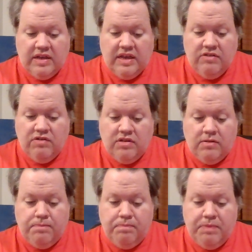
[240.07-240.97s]
a kindred
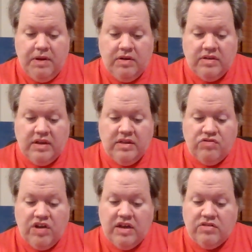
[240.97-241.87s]
spirit in the
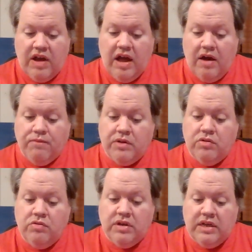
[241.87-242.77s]
janitor Alfred,
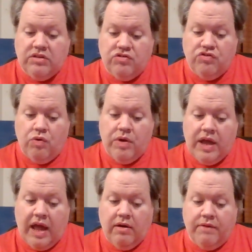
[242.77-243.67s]
who gets
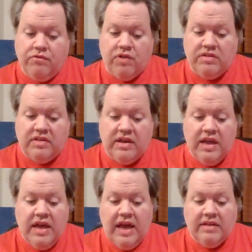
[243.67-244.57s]
joy out of dressing
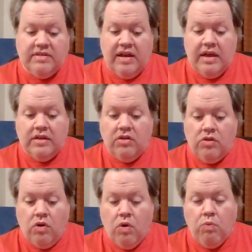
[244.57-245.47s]
as Santa at the
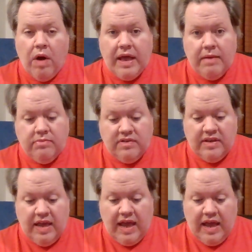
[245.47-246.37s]
local
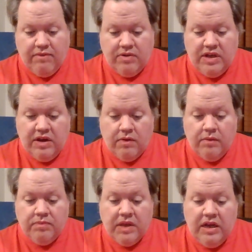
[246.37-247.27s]
YMCA every year.
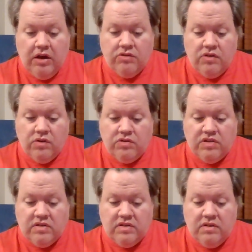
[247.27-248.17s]
He also learns
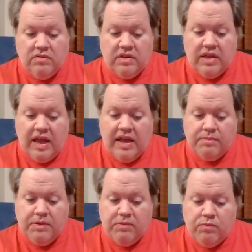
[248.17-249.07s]
that Susan has
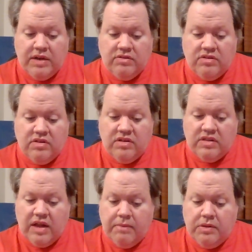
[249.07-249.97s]
been raised to
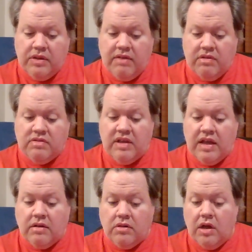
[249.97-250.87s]
not believe in
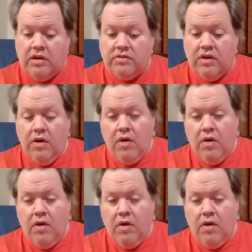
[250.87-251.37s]
Santa Claus